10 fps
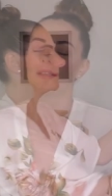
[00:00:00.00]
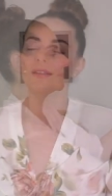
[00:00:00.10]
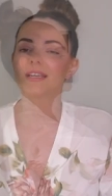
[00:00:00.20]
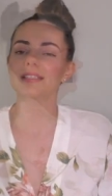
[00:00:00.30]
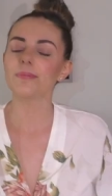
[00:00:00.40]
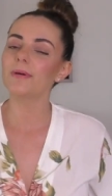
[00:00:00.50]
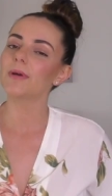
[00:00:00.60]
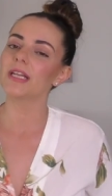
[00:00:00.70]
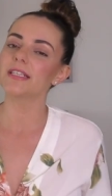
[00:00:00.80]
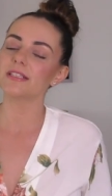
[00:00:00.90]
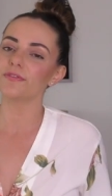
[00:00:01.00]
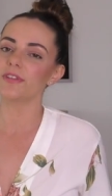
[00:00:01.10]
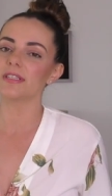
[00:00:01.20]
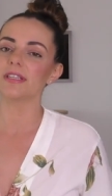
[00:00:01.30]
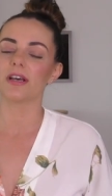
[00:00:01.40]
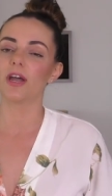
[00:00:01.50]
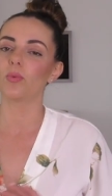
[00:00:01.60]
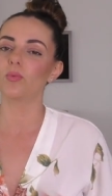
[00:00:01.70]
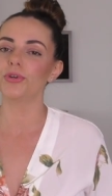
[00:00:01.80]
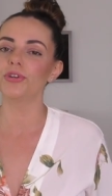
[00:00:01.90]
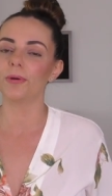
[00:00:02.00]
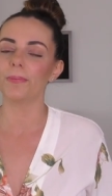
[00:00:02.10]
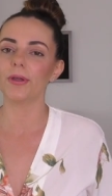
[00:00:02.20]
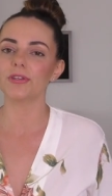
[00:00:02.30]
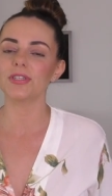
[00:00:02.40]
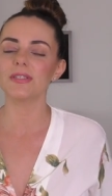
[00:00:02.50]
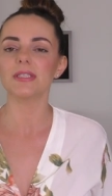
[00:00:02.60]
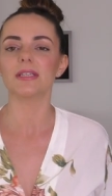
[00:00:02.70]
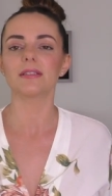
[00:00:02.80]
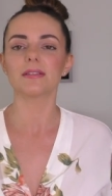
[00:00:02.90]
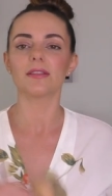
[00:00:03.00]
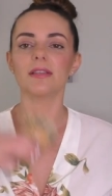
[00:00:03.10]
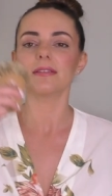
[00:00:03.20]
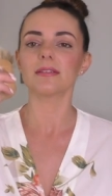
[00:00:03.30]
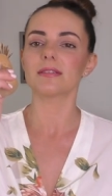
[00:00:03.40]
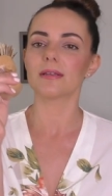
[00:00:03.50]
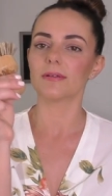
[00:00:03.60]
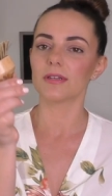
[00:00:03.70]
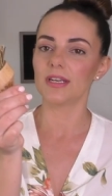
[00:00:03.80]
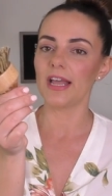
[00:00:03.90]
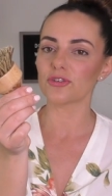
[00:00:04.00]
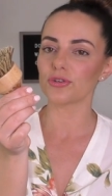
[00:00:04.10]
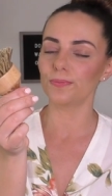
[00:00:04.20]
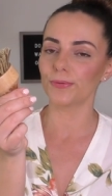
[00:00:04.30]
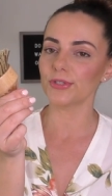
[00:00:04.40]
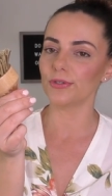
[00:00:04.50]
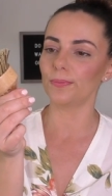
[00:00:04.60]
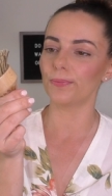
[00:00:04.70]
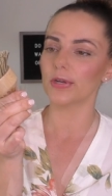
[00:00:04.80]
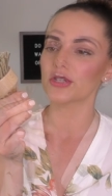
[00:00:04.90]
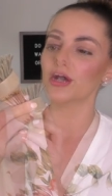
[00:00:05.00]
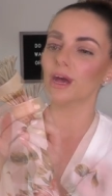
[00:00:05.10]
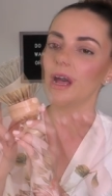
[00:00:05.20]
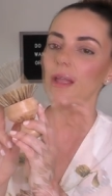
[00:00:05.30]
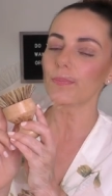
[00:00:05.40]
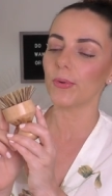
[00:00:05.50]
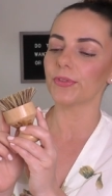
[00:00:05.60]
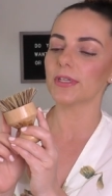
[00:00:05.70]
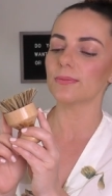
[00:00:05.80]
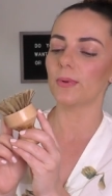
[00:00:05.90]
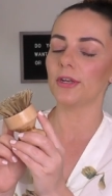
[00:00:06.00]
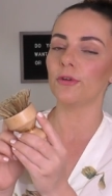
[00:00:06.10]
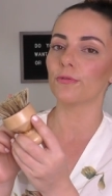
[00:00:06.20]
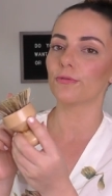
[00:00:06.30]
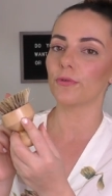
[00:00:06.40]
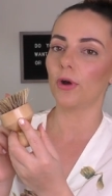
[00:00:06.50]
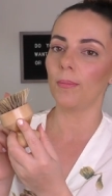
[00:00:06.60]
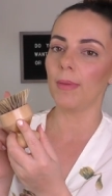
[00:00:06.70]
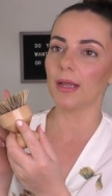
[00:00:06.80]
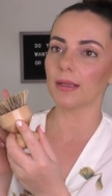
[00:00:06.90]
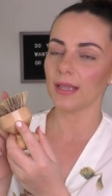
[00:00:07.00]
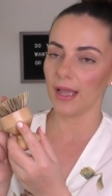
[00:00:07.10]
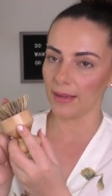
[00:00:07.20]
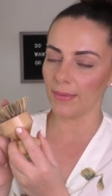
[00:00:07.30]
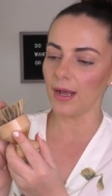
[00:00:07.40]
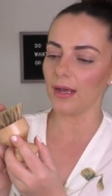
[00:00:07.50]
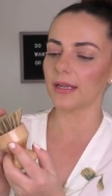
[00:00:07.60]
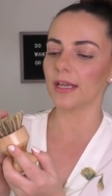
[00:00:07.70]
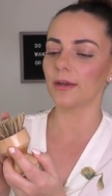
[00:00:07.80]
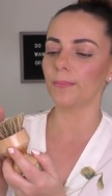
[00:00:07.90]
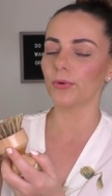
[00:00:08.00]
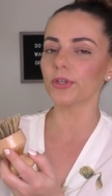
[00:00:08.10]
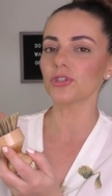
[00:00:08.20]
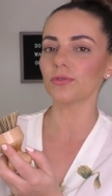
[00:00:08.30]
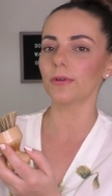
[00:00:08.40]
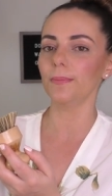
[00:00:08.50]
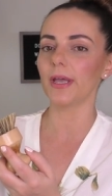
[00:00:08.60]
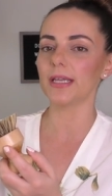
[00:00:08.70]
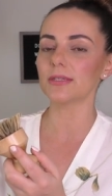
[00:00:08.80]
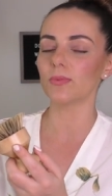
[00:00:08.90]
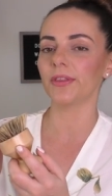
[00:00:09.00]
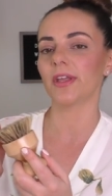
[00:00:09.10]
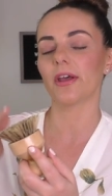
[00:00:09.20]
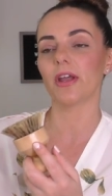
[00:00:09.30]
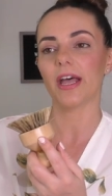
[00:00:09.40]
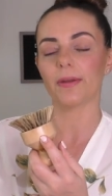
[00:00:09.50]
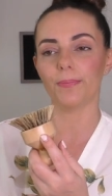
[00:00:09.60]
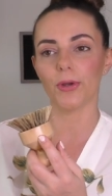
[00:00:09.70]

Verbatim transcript: Next up on my list of things that I would not purchase is this natural bristle brush. I bought this one from Kmart and I bought it to replace one that I had